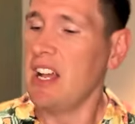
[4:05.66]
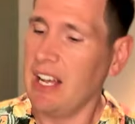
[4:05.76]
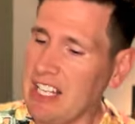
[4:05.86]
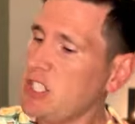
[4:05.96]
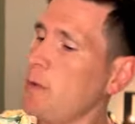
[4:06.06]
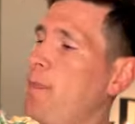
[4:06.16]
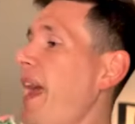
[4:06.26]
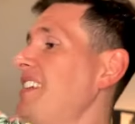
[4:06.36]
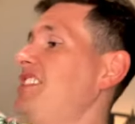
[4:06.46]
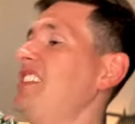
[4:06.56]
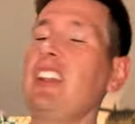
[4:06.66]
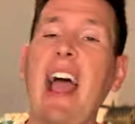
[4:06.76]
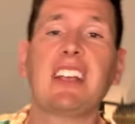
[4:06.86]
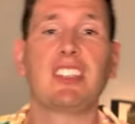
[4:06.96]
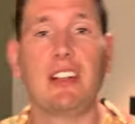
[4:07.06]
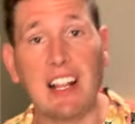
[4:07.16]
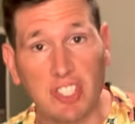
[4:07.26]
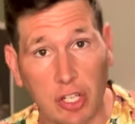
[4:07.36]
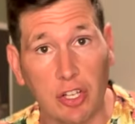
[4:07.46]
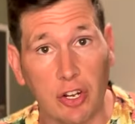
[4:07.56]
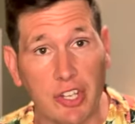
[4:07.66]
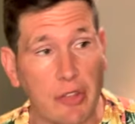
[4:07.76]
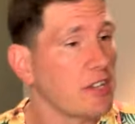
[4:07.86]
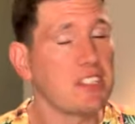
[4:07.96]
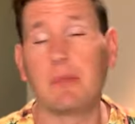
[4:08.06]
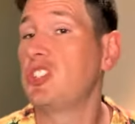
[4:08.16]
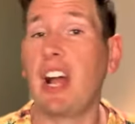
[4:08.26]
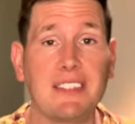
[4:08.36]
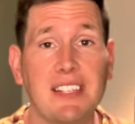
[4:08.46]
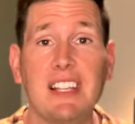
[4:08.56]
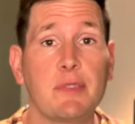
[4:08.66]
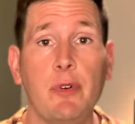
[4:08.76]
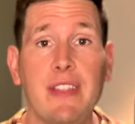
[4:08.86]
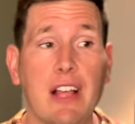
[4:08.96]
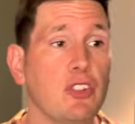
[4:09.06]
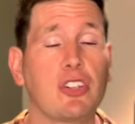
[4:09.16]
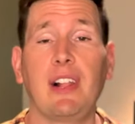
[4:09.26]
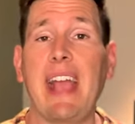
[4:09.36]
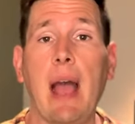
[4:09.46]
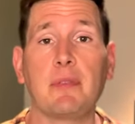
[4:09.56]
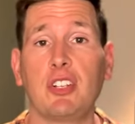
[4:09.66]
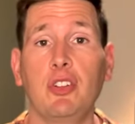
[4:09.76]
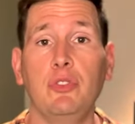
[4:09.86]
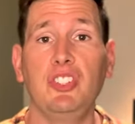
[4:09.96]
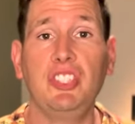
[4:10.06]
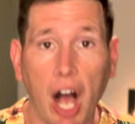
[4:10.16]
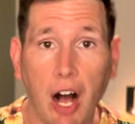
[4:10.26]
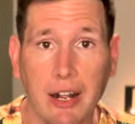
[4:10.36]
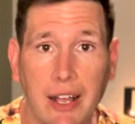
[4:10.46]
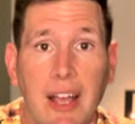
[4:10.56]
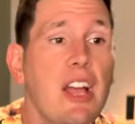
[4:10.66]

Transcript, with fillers: Elizabeth Banks still has a lot to learn, though. There's some shots in this movie that look like absolute dung.